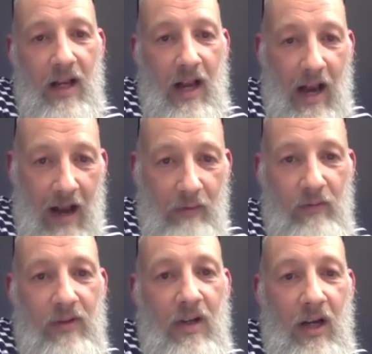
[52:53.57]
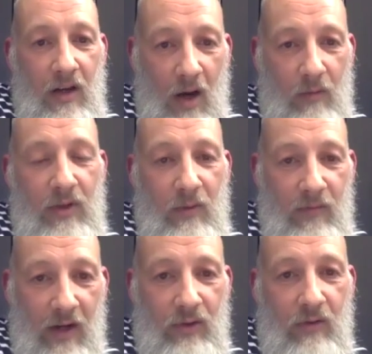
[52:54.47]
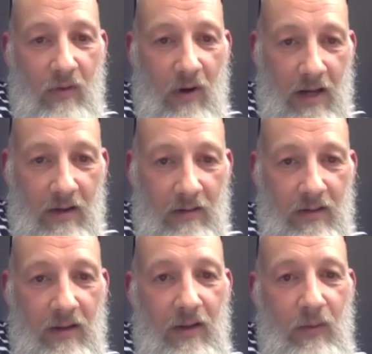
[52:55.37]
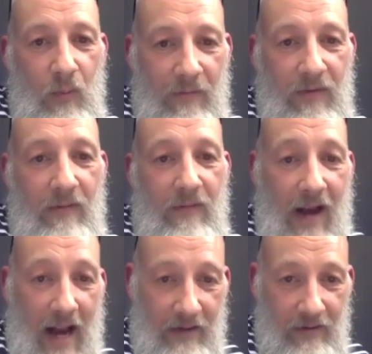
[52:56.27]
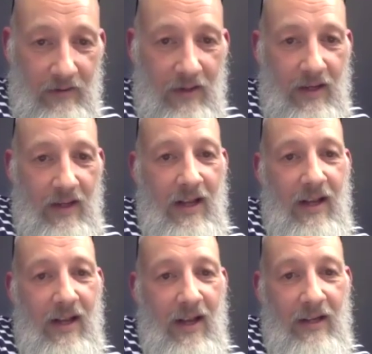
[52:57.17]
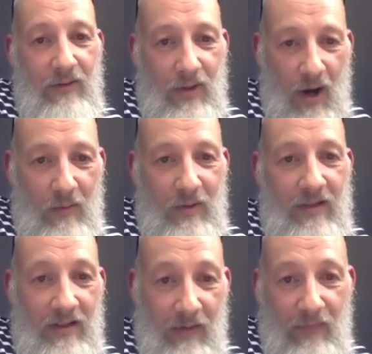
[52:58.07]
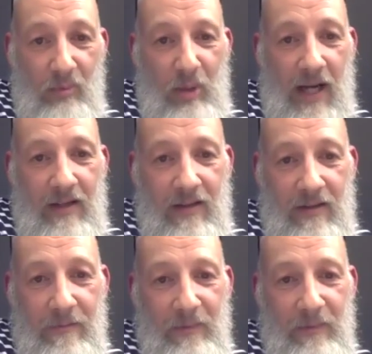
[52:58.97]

out and go and do Adventure Island with the van and go into different places.